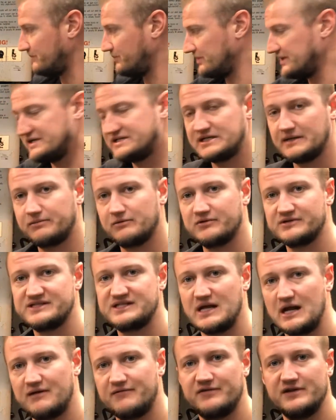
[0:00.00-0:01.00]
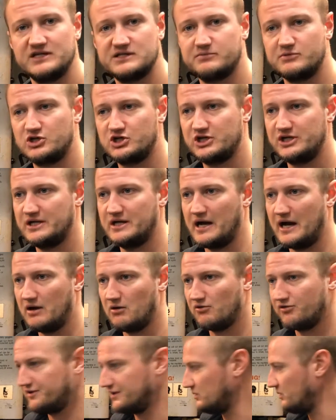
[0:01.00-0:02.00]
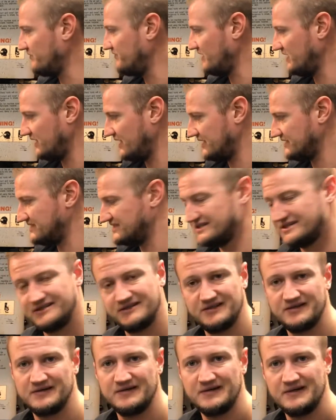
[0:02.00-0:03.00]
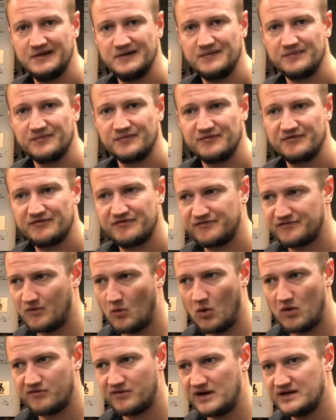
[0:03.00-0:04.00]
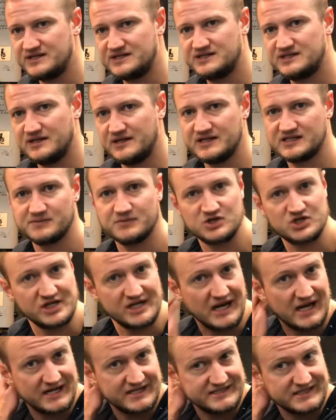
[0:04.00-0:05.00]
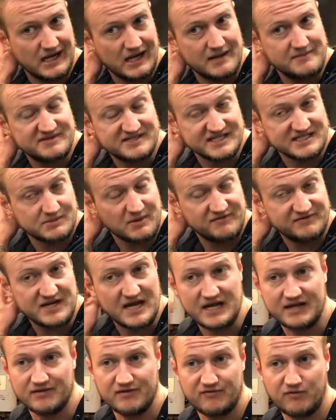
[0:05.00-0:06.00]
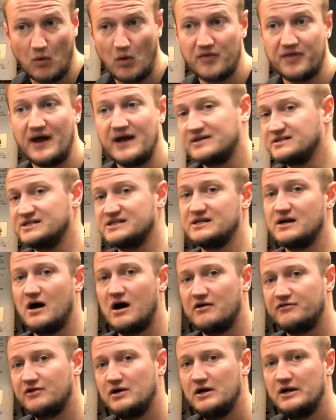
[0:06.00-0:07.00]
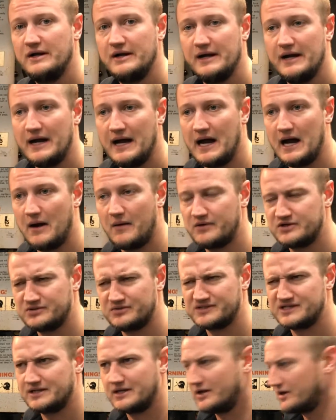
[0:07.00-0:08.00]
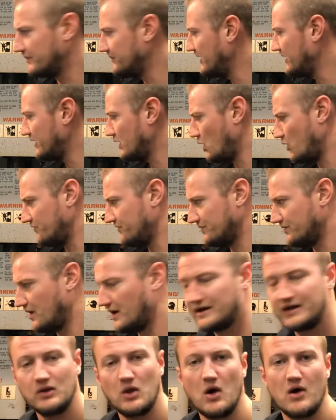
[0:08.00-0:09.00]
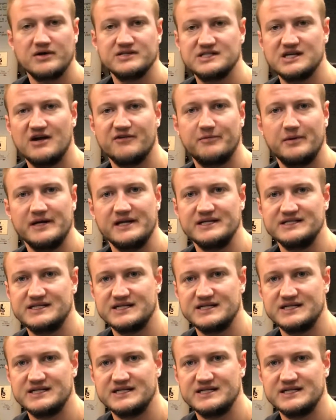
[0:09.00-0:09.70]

is a pretty typical setup for this machine. I don't think we've had less than four vices in this machine at a time since we've taken the fourth axis off, uh, which was a little bit ago. We've been running long stuff pretty